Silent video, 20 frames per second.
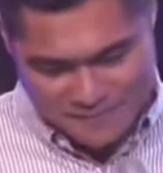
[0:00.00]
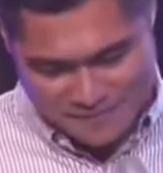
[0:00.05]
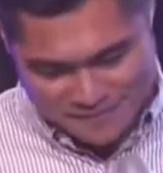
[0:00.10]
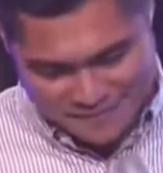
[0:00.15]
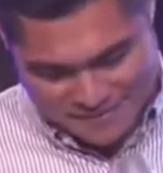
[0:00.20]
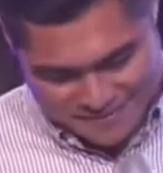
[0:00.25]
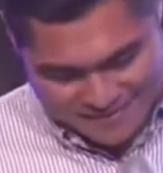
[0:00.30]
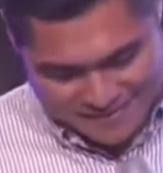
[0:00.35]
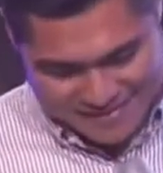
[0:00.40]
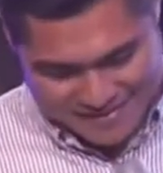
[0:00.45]

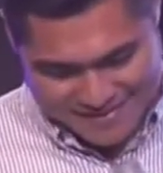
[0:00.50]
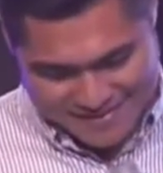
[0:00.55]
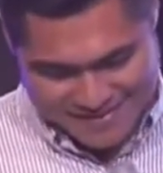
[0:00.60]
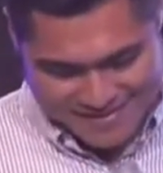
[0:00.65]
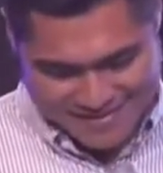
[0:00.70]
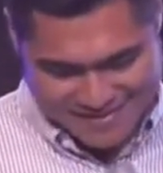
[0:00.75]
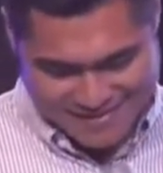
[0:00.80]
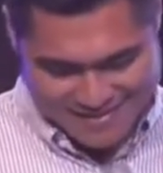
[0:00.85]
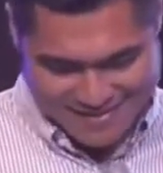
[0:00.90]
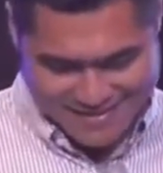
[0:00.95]

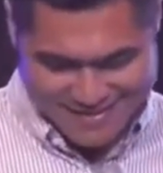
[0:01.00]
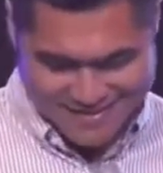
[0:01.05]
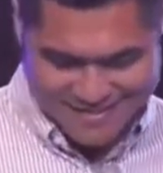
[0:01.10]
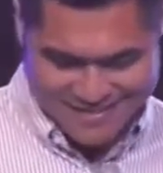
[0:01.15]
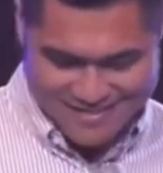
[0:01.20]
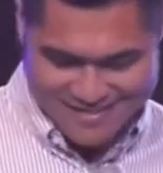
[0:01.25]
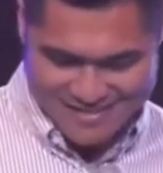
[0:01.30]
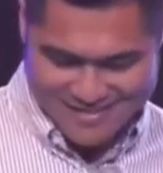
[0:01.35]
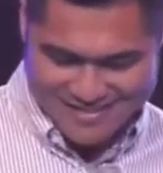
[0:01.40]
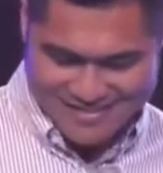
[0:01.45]

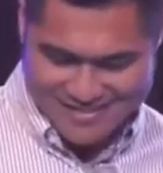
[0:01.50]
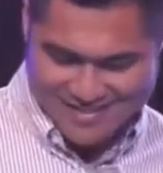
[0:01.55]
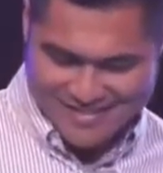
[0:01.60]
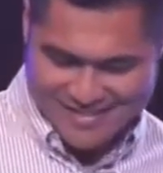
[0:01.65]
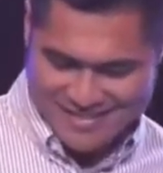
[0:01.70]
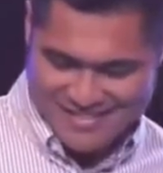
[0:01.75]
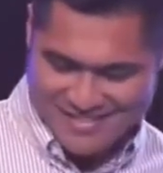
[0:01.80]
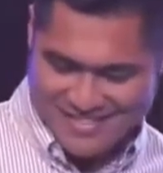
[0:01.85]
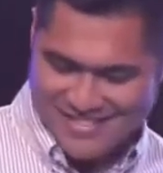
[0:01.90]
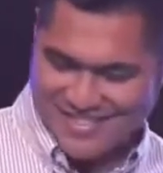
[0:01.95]

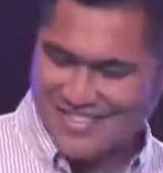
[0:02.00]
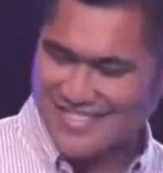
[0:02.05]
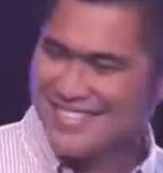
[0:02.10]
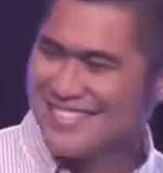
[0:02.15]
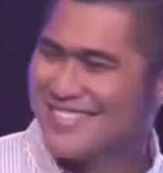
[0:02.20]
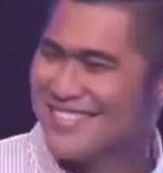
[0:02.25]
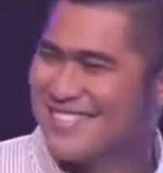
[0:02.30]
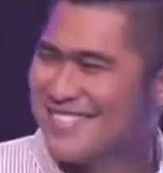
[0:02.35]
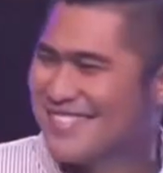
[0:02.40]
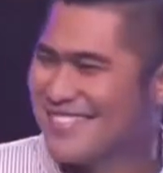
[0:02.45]

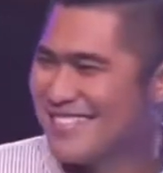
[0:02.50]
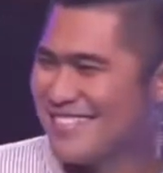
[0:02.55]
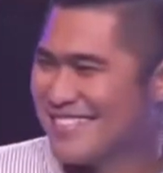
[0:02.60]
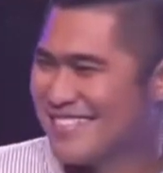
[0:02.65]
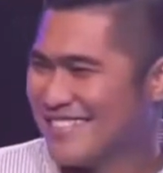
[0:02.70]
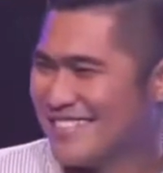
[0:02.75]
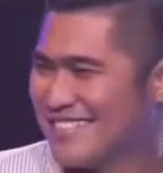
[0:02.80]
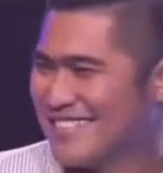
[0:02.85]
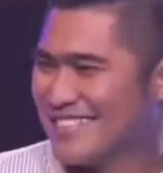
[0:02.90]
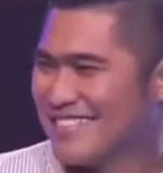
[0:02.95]

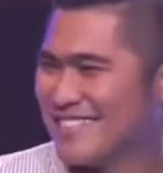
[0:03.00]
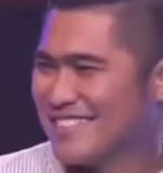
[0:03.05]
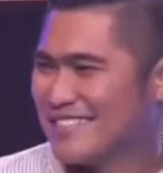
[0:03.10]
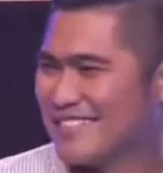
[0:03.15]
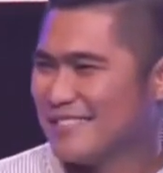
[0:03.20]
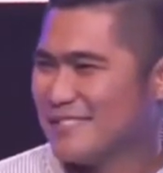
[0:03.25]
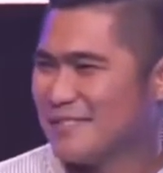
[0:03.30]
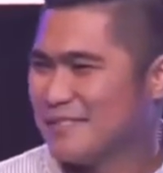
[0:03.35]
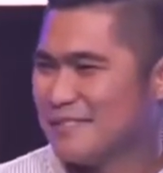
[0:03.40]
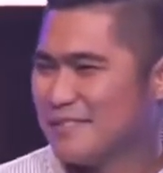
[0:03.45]

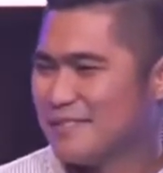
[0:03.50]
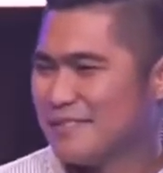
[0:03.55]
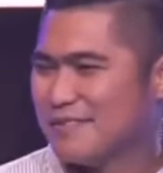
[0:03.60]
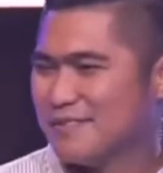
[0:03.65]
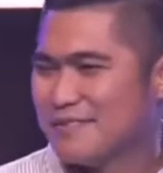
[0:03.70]
No one is speaking in this clip.